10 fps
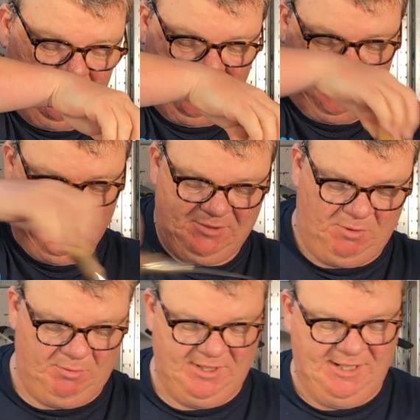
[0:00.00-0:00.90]
we did this
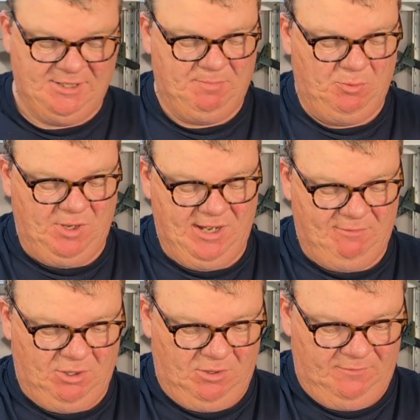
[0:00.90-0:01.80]
what we need to
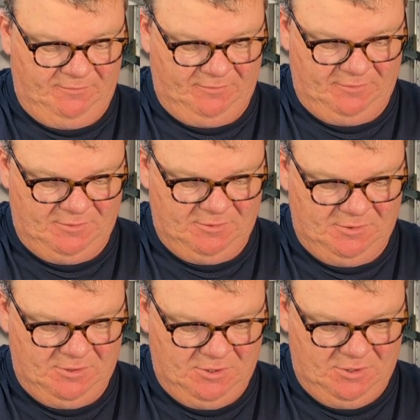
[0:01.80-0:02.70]
beware of
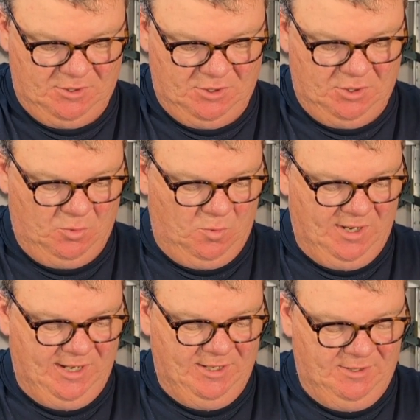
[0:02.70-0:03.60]

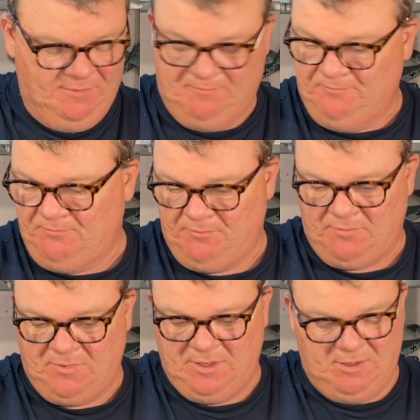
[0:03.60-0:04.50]
when
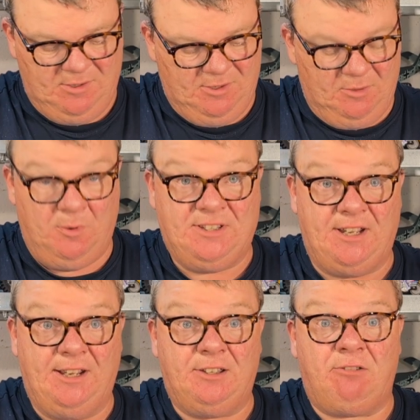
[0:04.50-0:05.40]
we
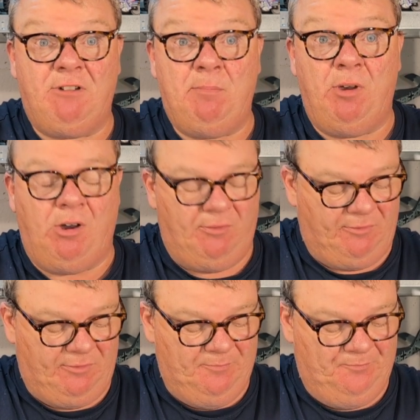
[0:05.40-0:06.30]
take the grip
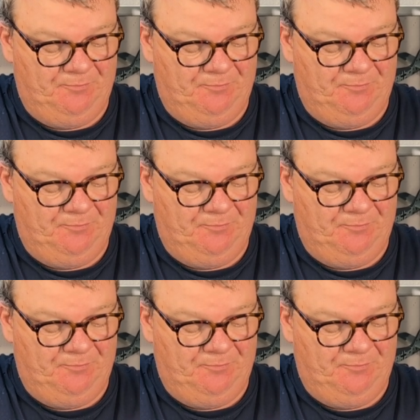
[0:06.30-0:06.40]
off?